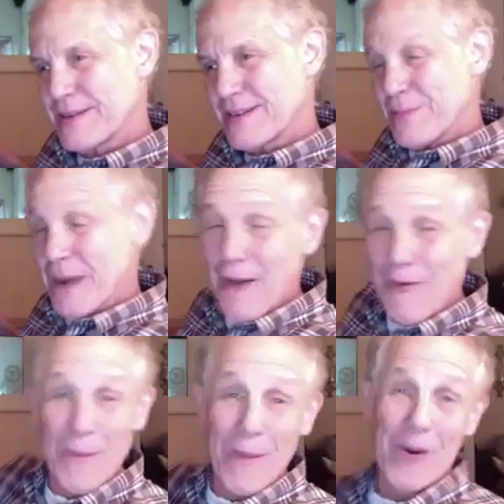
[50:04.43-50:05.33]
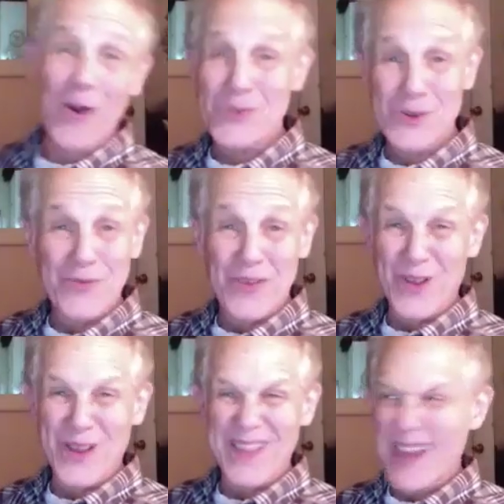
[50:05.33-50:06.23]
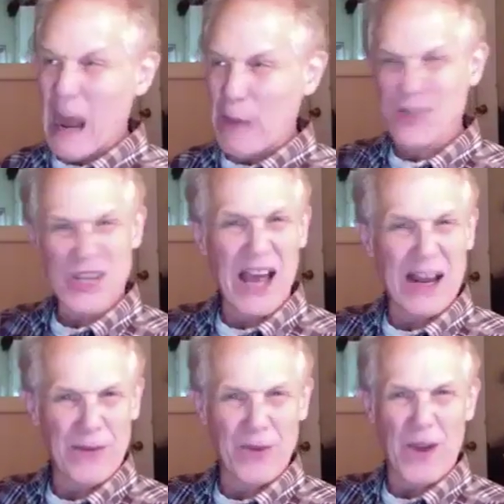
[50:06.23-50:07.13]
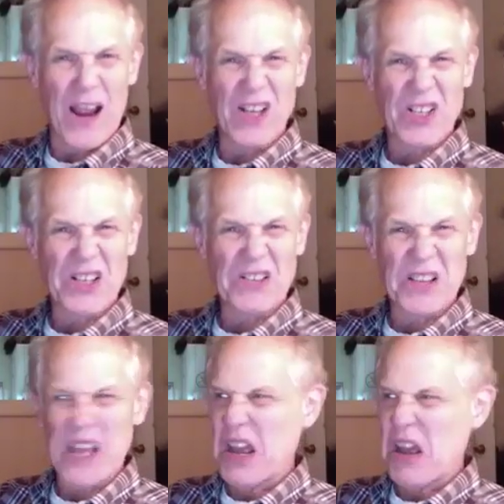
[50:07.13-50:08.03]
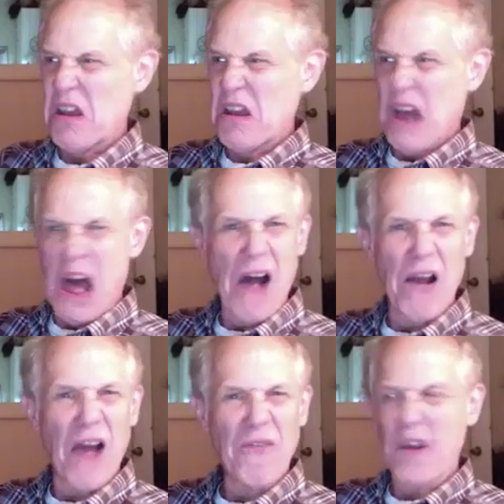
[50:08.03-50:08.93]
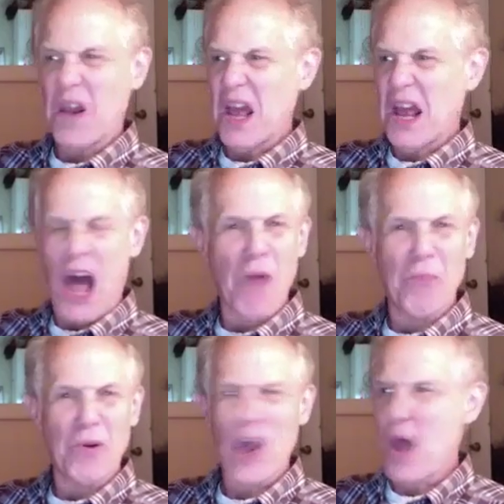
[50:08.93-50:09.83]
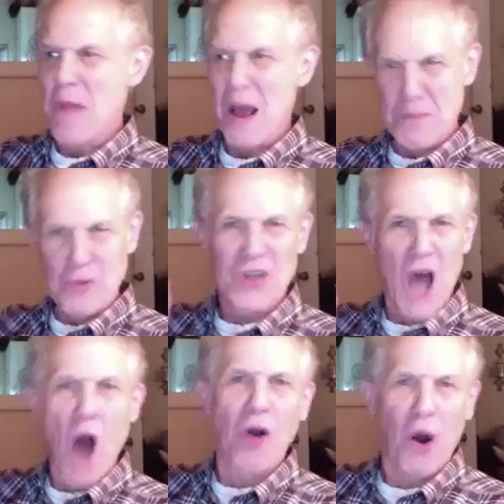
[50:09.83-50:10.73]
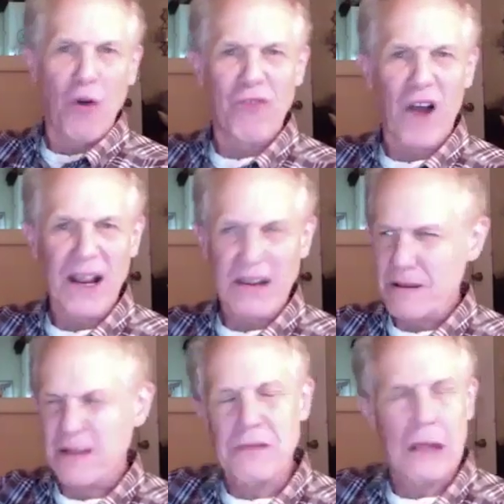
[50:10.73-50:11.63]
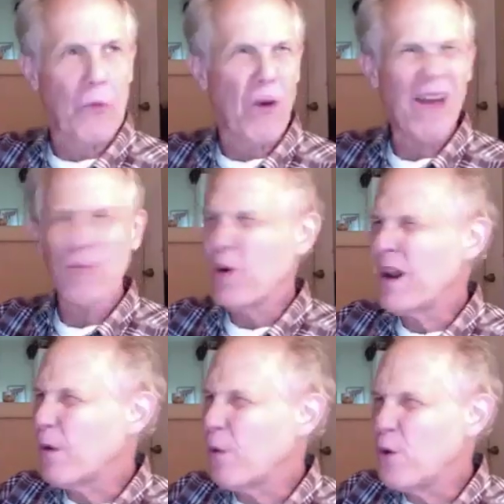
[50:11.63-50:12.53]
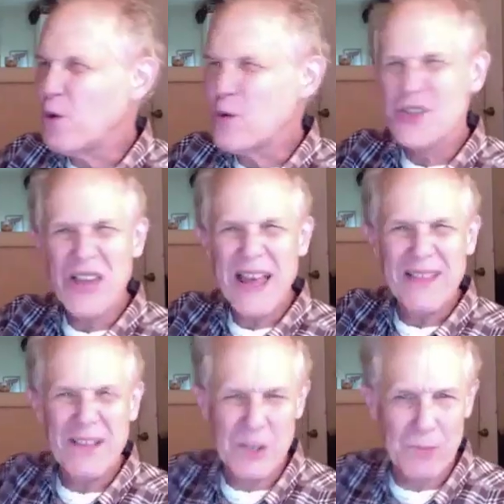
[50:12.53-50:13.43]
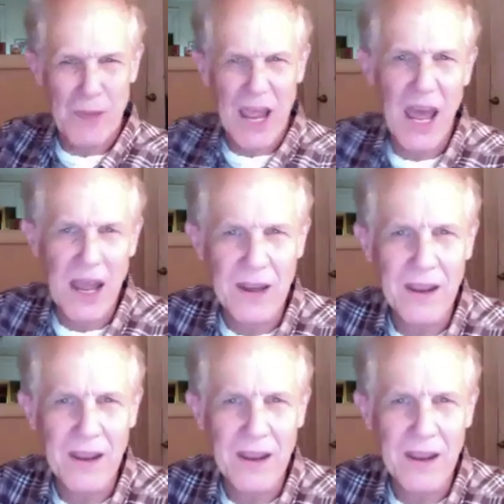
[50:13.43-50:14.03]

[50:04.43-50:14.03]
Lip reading: But I remember also feeling that I was kind of enraged. It's like, I felt like I'll put on my boots, I'll go fight. He's like, what, who's saying this in my head?